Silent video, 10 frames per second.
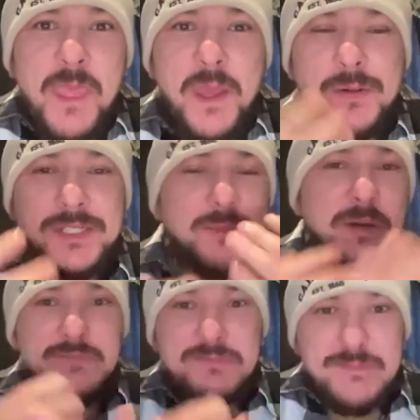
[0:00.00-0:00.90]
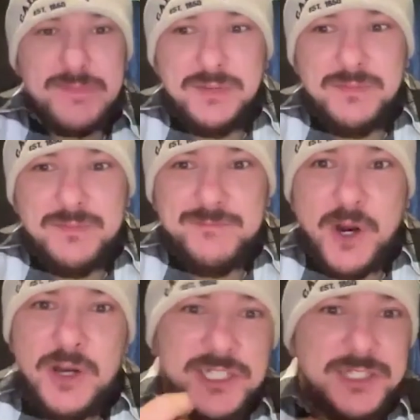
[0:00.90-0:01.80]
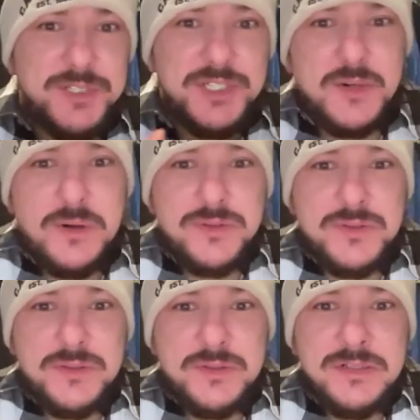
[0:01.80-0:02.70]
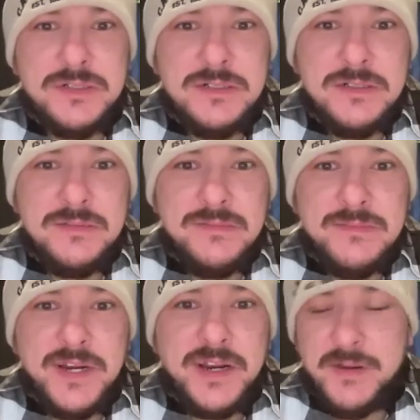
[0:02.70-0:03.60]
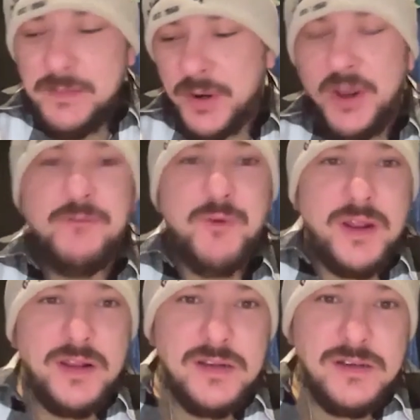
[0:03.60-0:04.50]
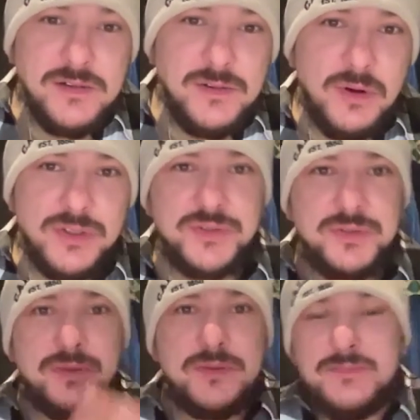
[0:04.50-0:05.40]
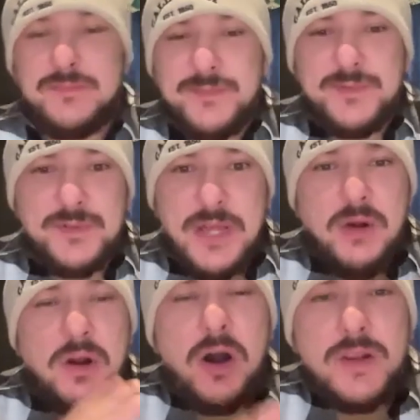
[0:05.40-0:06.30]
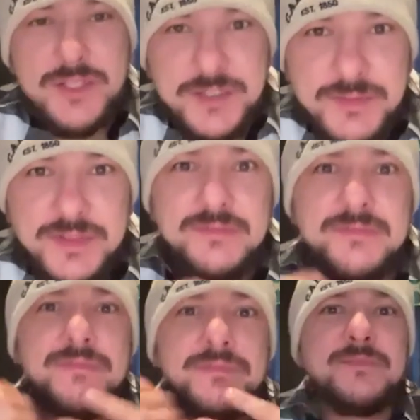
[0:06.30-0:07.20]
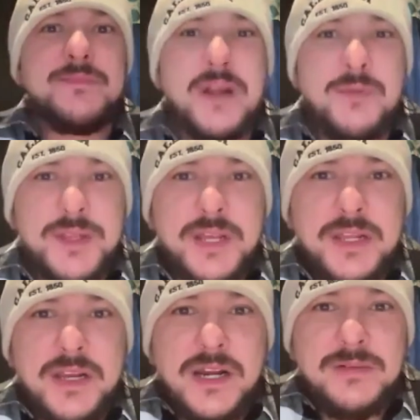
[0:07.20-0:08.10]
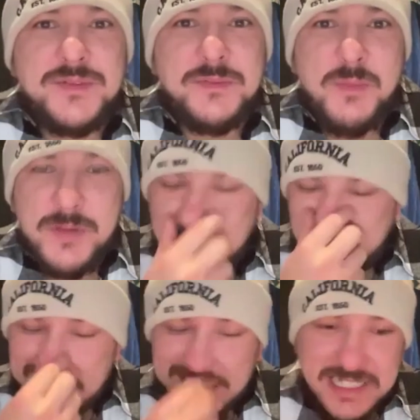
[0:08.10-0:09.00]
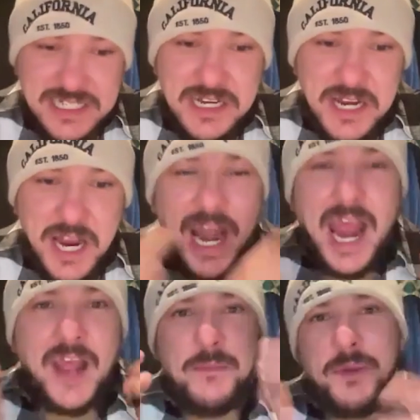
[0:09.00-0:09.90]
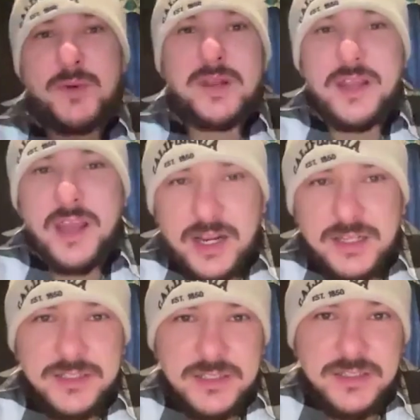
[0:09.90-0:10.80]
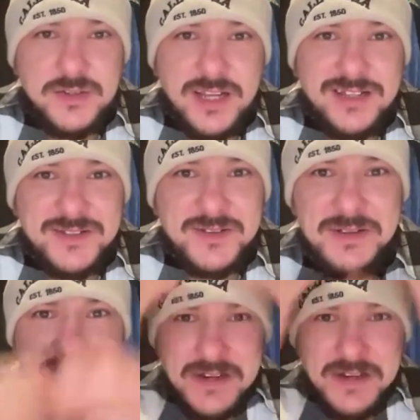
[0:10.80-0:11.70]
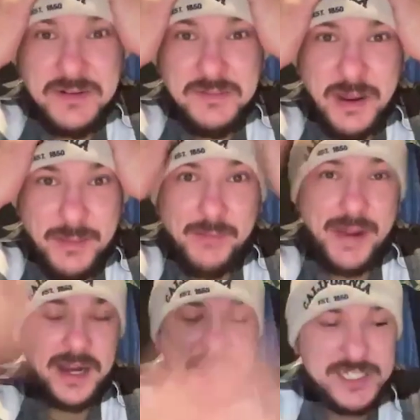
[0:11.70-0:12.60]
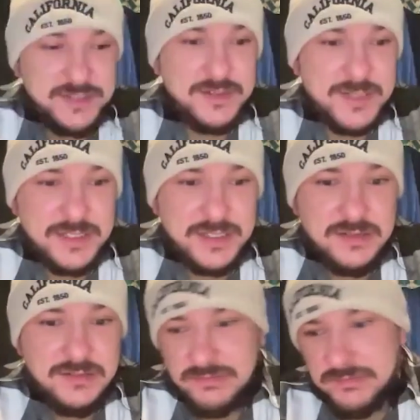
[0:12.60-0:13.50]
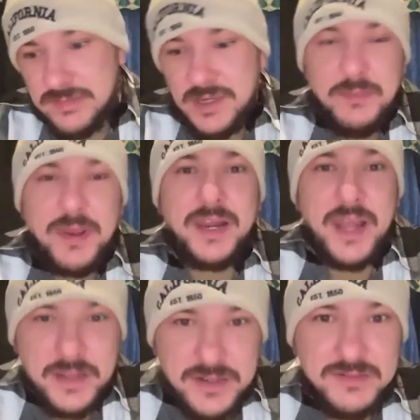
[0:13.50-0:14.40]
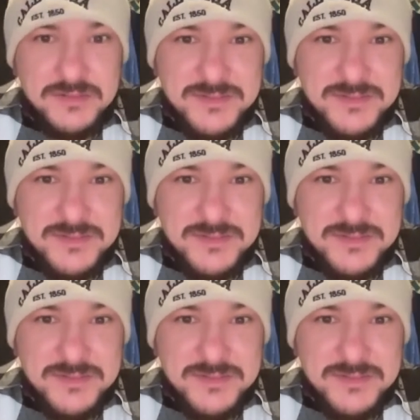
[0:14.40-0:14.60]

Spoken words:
It was about some hardships he go through, and about a friend who goes through alcoholism and everything that comes from a reservation. And I had the actors to do that. So my mama actually was the main actor.